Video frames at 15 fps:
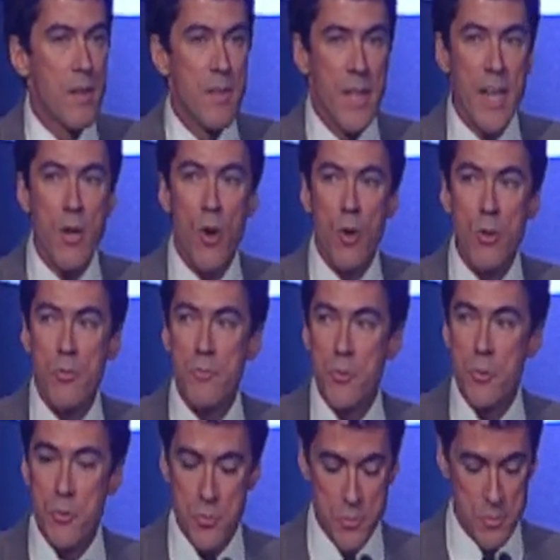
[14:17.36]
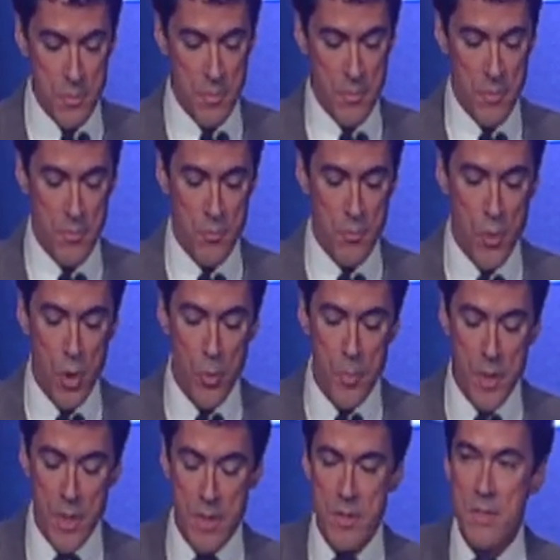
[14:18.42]
Thank all of you for
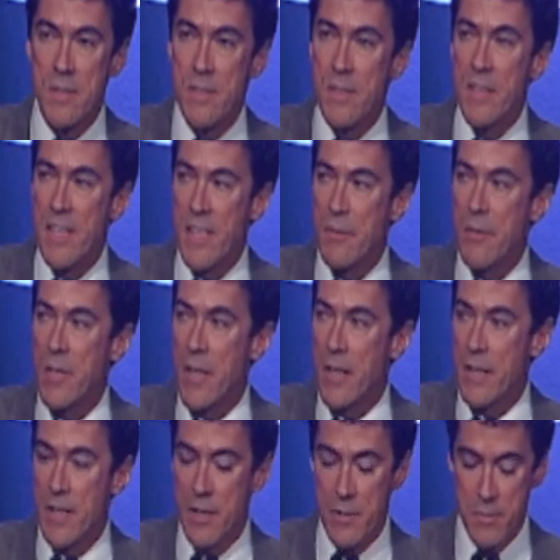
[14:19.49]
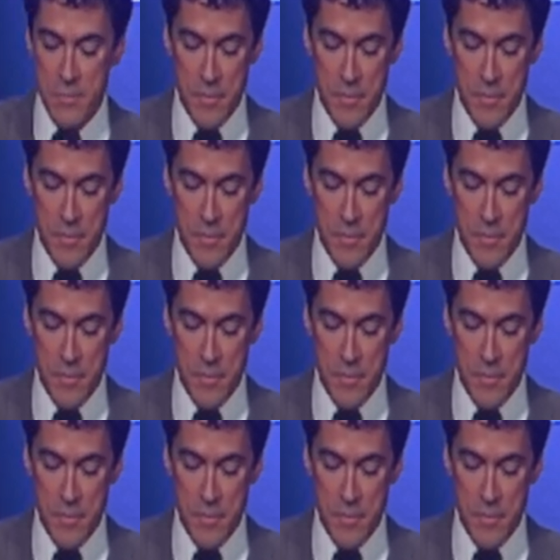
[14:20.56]
helping us give and let give.